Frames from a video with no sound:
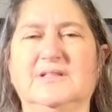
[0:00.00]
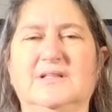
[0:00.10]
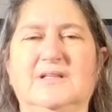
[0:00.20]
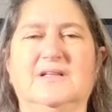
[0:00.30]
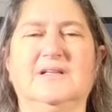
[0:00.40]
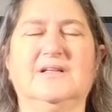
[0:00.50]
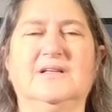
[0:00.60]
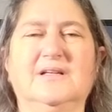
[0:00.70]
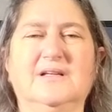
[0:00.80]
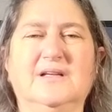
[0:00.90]

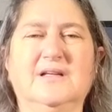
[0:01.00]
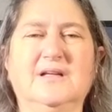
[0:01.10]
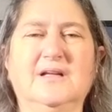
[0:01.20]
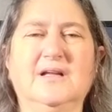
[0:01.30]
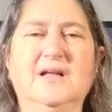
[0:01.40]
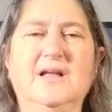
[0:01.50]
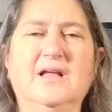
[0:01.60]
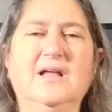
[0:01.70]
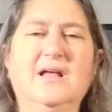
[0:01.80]
(silence)